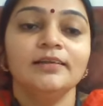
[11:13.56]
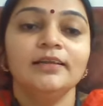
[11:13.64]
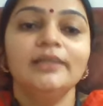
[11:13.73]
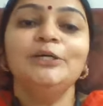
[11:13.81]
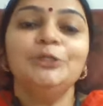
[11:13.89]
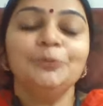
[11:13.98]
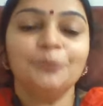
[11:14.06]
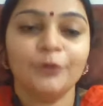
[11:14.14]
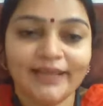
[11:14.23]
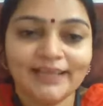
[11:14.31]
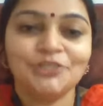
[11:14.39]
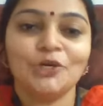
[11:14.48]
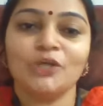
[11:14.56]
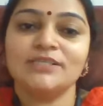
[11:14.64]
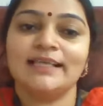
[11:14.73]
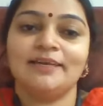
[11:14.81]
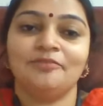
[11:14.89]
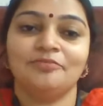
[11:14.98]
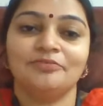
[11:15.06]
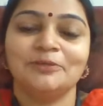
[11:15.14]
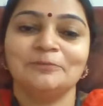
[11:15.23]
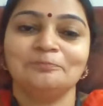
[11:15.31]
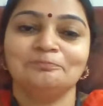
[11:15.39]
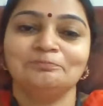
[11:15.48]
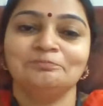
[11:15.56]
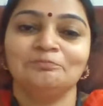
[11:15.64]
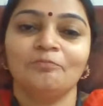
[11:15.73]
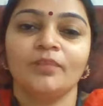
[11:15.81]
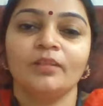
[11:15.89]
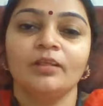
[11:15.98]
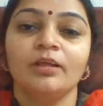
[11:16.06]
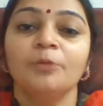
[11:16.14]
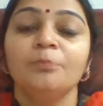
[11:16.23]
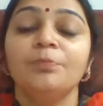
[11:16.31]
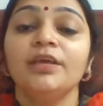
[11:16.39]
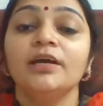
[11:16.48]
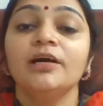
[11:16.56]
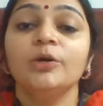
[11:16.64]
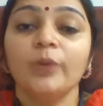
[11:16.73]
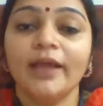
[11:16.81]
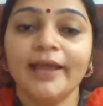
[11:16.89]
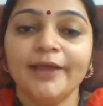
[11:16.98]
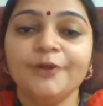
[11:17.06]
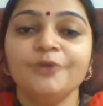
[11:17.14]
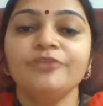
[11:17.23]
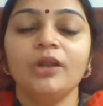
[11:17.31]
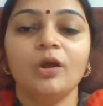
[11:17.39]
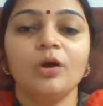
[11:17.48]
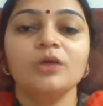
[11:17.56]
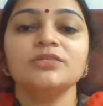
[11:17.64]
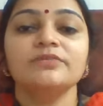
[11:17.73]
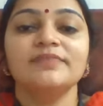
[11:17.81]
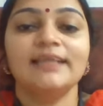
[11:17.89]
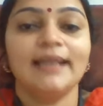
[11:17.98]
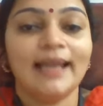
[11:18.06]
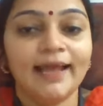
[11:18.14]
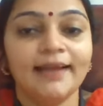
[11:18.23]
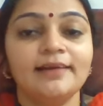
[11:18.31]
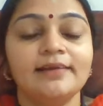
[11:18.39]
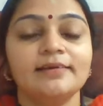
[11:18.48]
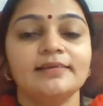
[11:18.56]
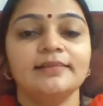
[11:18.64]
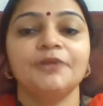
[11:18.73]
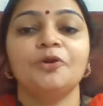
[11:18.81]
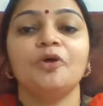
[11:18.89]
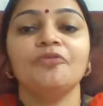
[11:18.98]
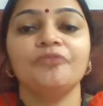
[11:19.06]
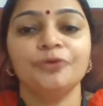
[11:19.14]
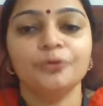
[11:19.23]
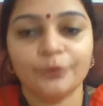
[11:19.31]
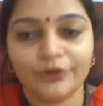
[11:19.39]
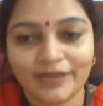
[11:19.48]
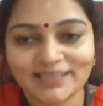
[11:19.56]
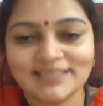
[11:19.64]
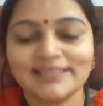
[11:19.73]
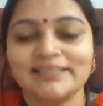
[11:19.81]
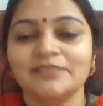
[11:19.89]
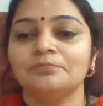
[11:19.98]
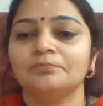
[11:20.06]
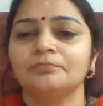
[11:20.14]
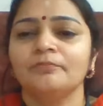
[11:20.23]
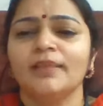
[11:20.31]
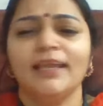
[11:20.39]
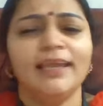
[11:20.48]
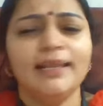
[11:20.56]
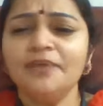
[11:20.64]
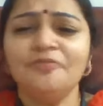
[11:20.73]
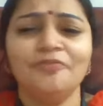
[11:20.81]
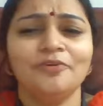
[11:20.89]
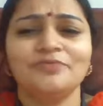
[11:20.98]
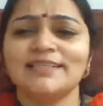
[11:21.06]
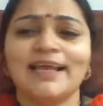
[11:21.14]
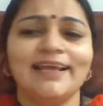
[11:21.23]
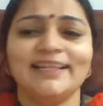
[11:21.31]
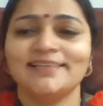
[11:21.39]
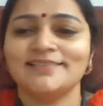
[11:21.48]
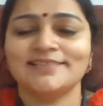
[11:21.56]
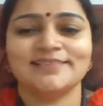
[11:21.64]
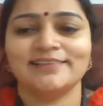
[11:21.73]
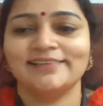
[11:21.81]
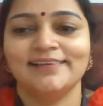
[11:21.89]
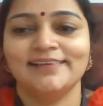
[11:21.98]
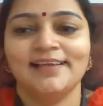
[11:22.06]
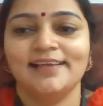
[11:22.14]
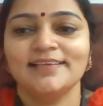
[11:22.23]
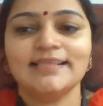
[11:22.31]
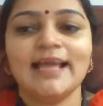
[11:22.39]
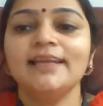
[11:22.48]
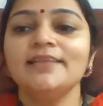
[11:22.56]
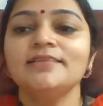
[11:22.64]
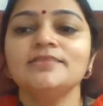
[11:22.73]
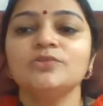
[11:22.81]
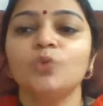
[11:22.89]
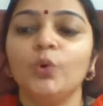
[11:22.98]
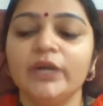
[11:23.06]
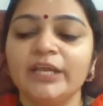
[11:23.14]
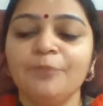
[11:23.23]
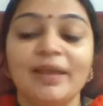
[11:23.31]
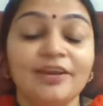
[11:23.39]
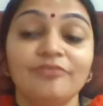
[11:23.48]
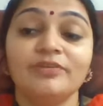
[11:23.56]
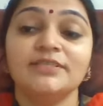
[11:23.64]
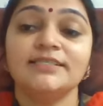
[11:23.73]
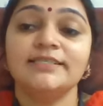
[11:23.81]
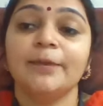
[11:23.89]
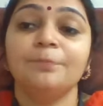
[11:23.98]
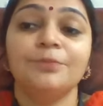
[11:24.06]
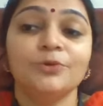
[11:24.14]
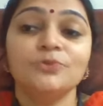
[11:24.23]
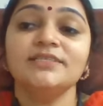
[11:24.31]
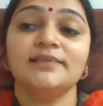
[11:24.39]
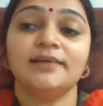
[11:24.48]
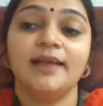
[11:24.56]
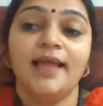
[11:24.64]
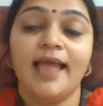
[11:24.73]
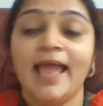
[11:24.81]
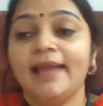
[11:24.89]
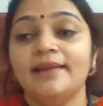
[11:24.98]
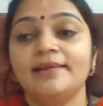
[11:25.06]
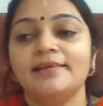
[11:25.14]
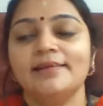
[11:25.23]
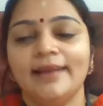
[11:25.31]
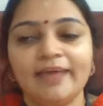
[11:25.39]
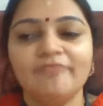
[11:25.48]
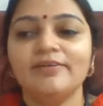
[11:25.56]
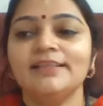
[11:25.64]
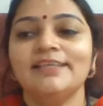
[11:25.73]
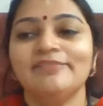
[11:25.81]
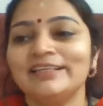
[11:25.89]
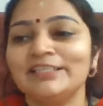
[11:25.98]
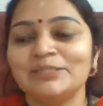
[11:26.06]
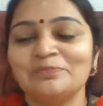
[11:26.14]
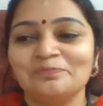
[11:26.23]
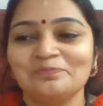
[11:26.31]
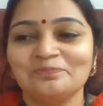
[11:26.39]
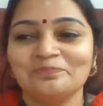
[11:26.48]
Learn to protect yourself. Be aware of the laws of the land that offer you protection. Enough of silence. Silence only benefits the abuser and never the victim.